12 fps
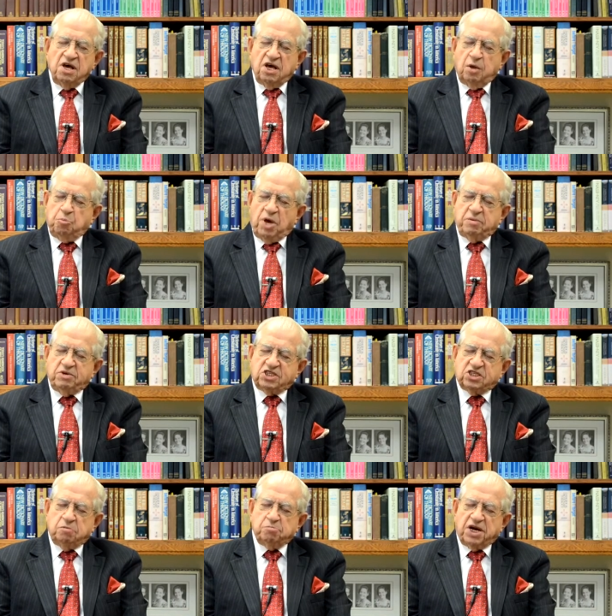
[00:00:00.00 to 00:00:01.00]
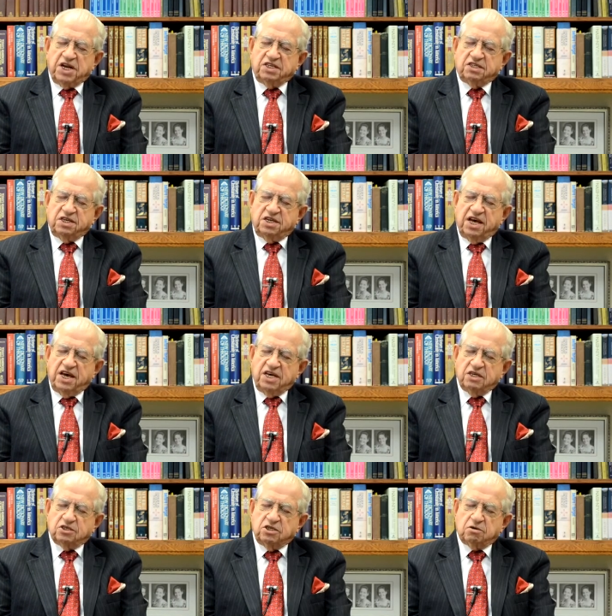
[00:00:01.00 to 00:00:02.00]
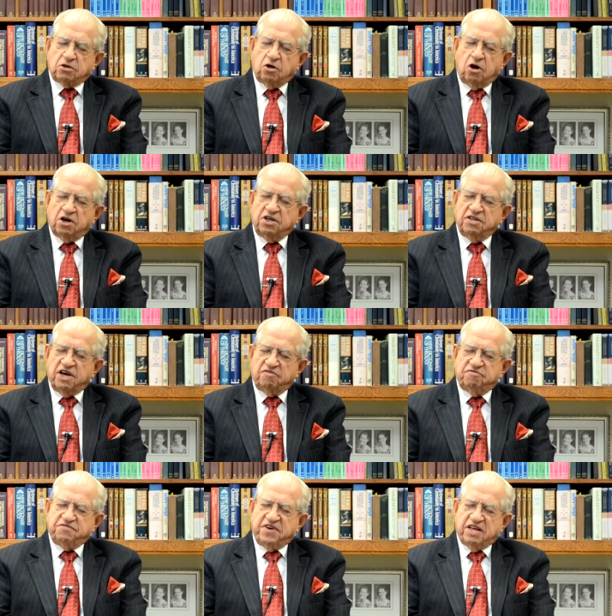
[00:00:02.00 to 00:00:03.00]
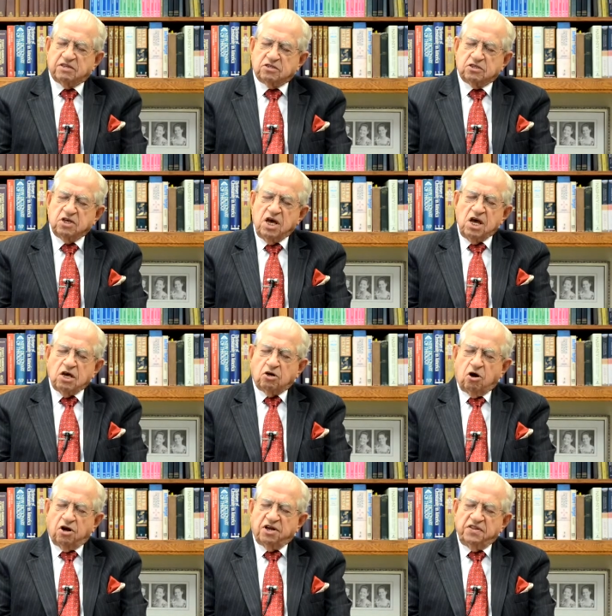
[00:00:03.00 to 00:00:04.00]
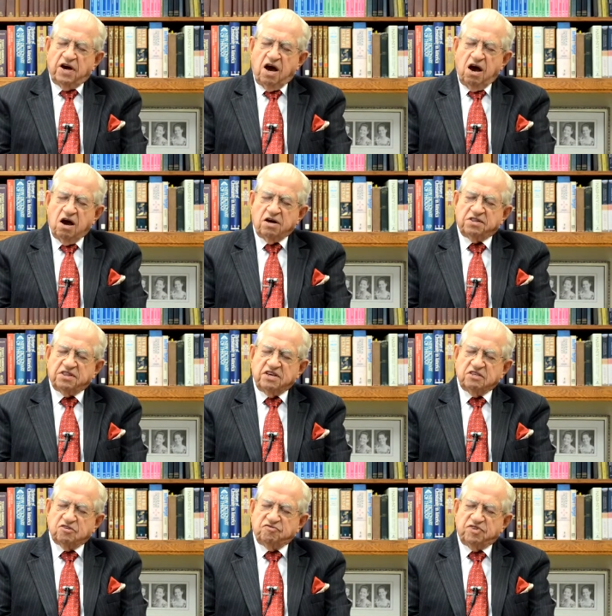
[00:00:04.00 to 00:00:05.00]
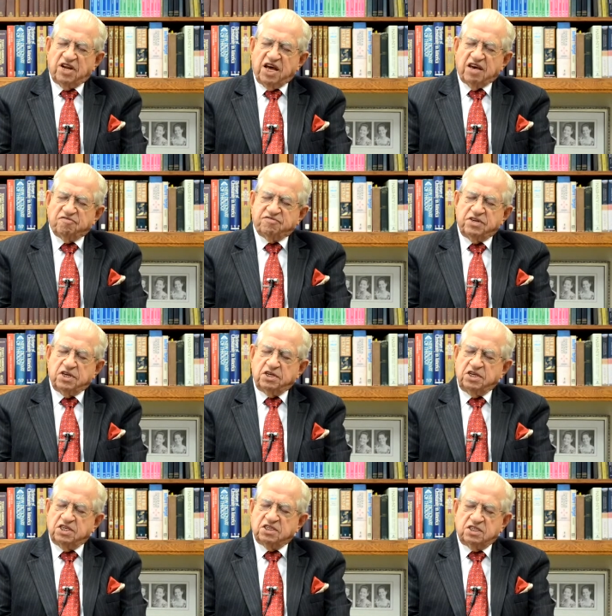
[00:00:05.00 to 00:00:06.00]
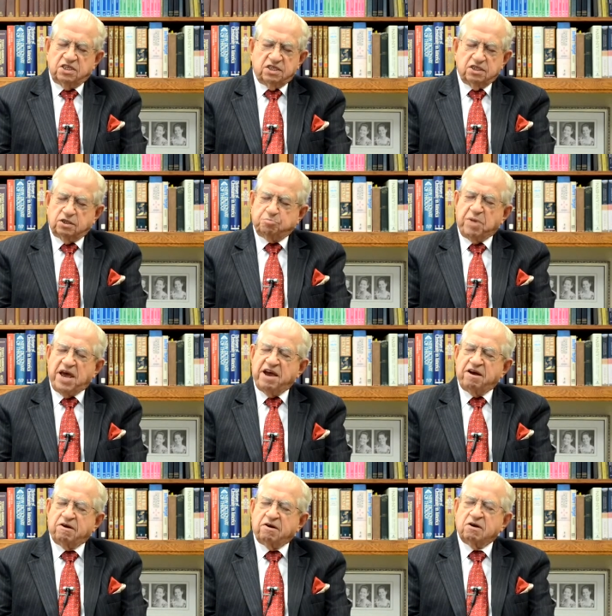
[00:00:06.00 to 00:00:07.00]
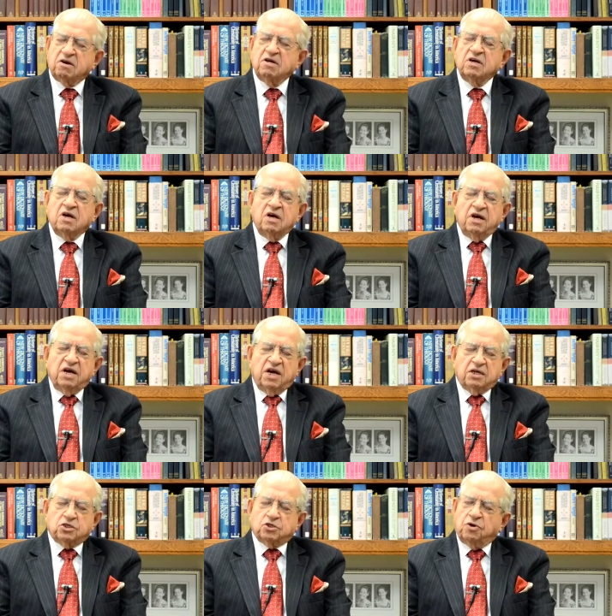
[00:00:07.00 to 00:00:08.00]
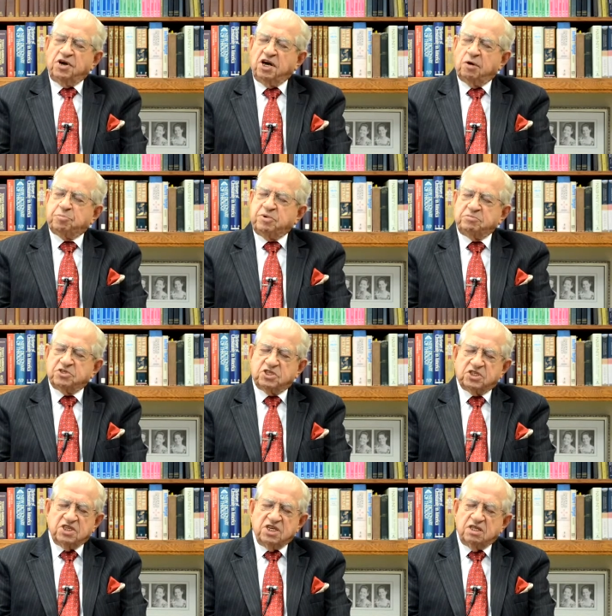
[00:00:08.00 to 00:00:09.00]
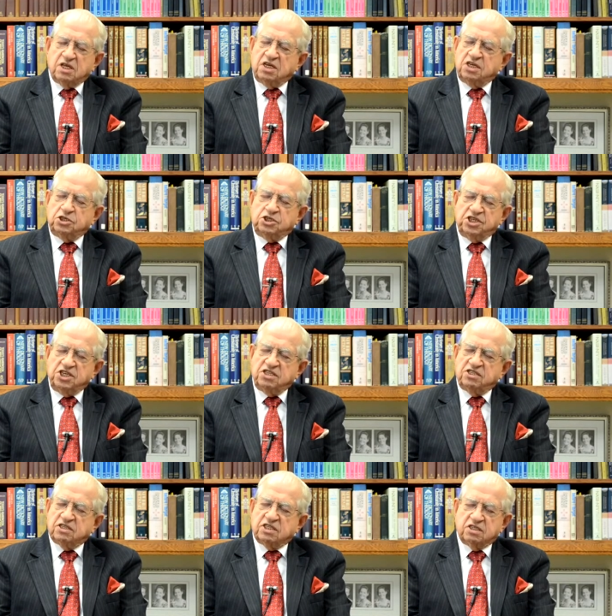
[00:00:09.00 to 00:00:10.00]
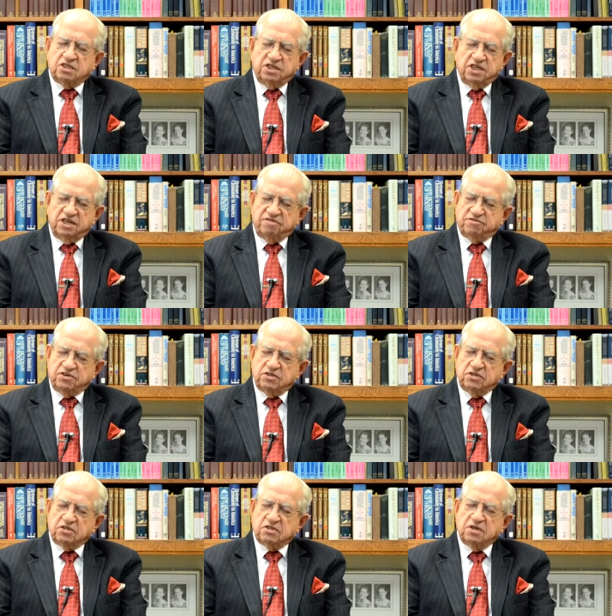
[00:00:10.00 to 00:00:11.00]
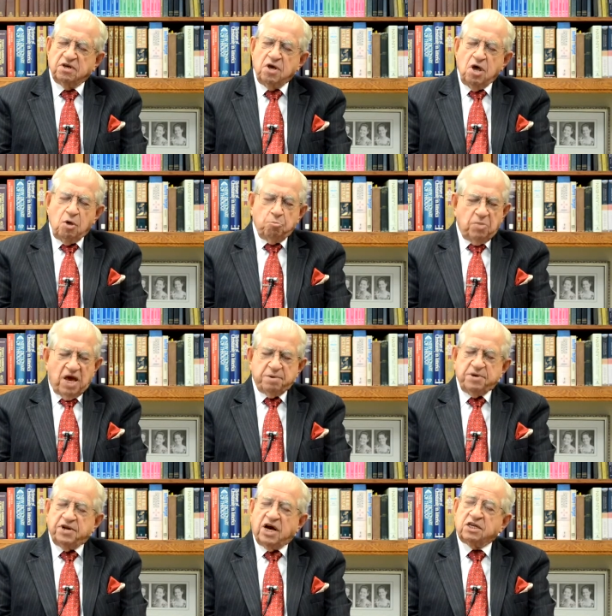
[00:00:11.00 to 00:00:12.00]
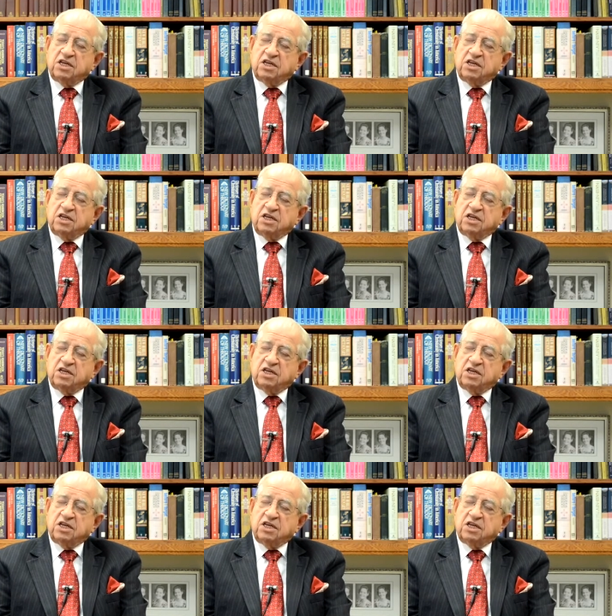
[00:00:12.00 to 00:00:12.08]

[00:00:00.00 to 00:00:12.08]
And maybe somebody today is caught in that fence, caught in the hard things of life and is in despair. And so help them to see that in Jesus is deliverance. Maybe not